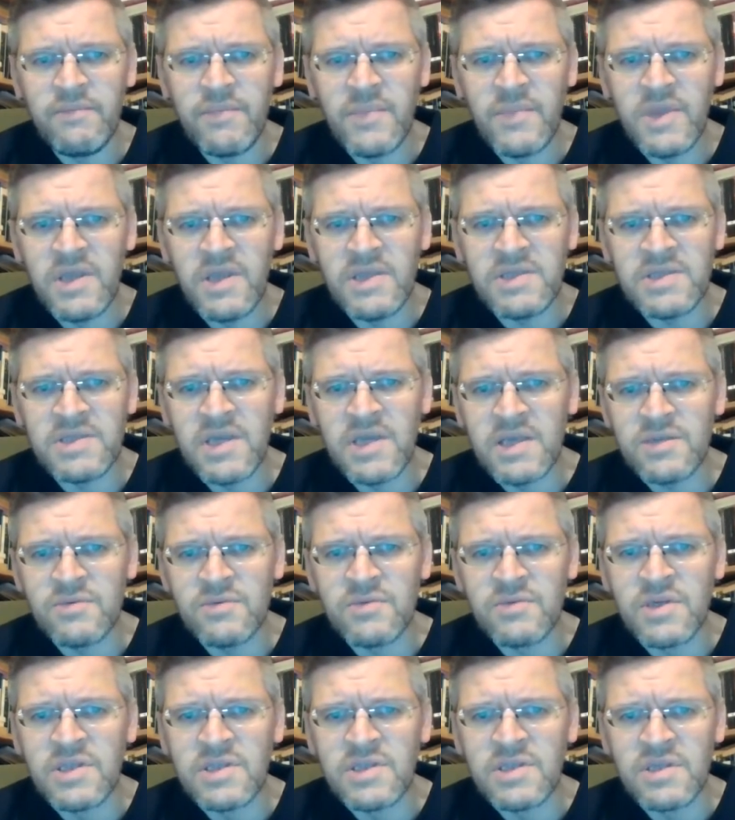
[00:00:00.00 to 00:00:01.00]
he
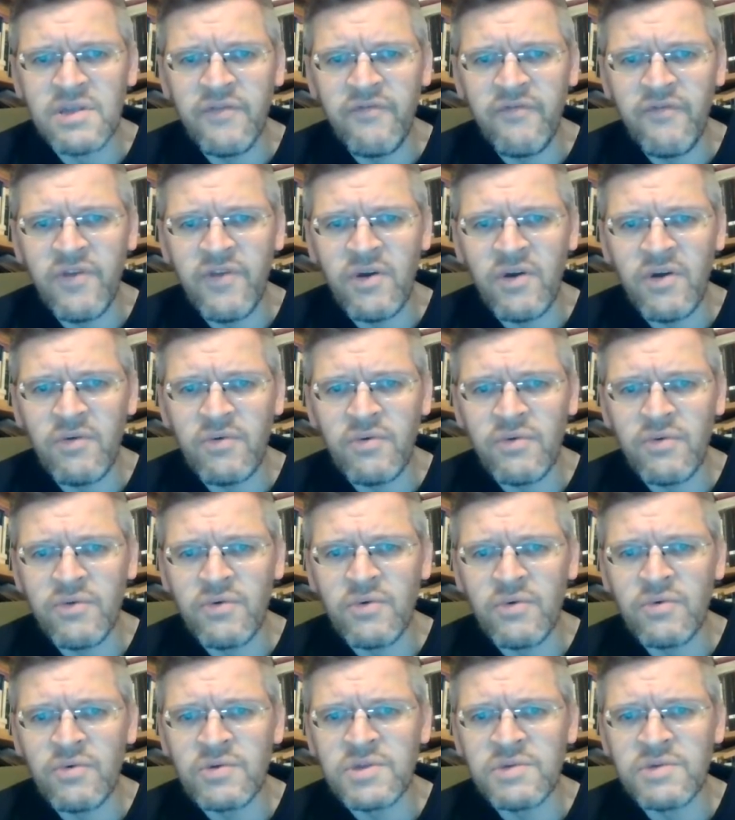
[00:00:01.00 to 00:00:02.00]
settled into the filth
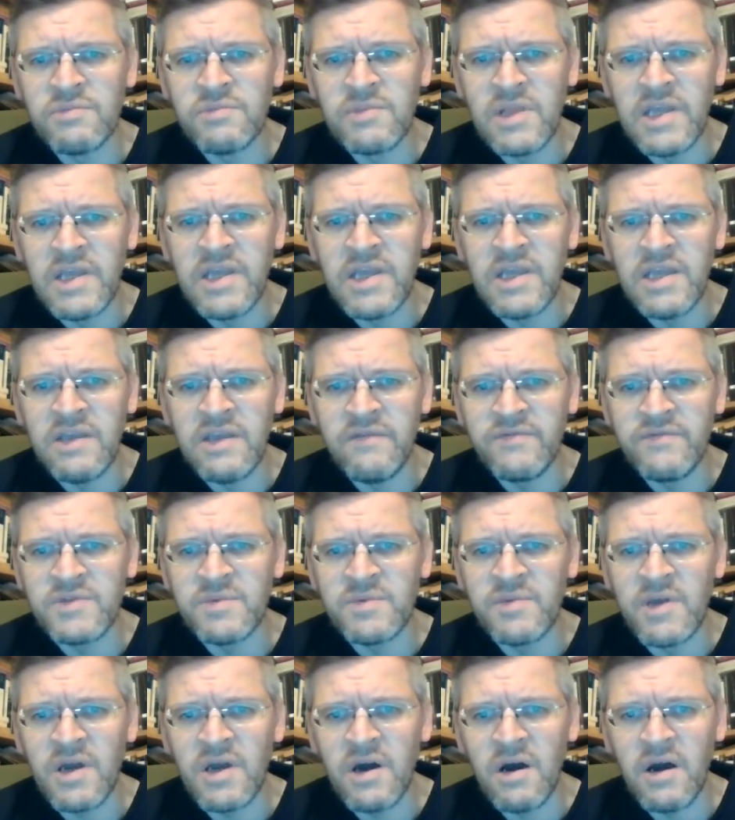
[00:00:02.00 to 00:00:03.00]
autumn leaves
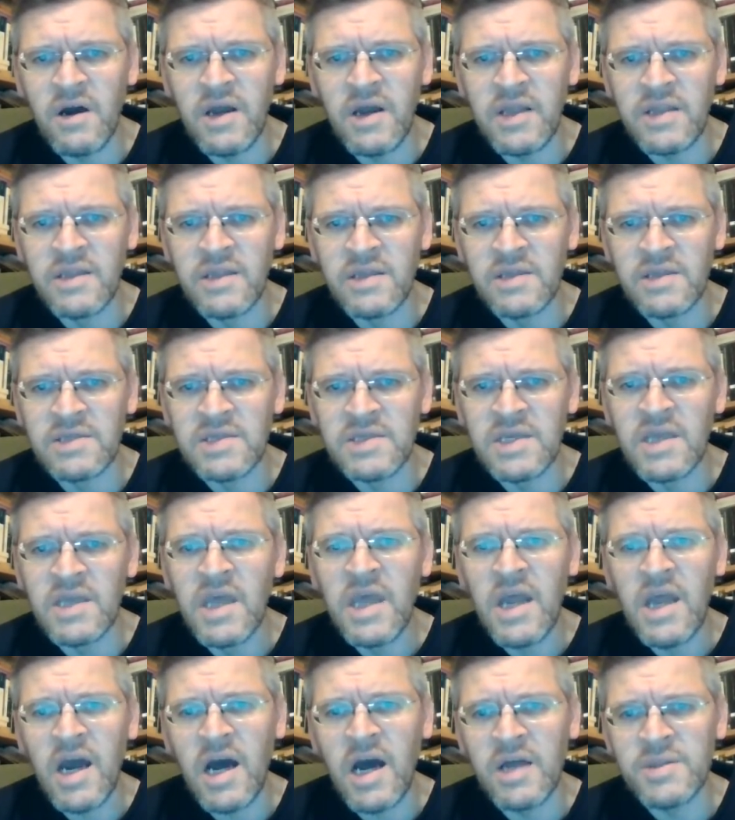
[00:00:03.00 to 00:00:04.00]
behind as it
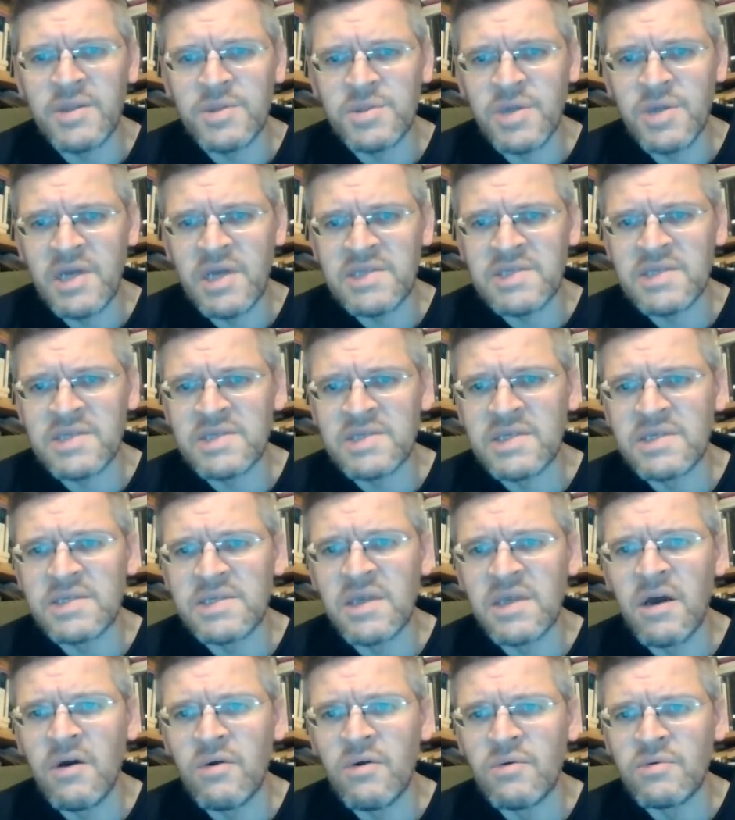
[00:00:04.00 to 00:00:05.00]
undresses its
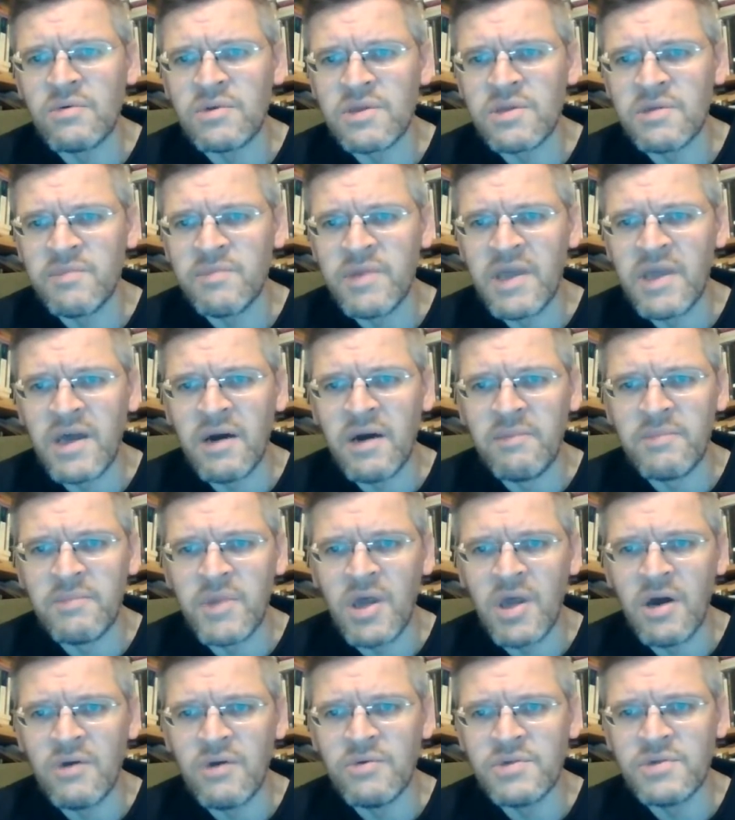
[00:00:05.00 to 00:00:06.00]
gold to become
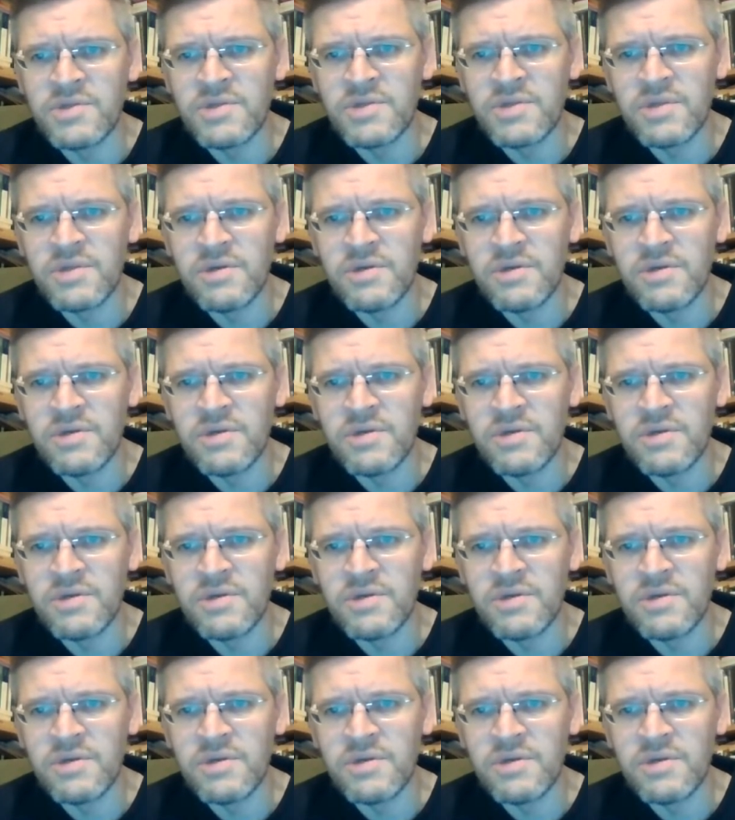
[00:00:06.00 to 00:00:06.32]
ghost.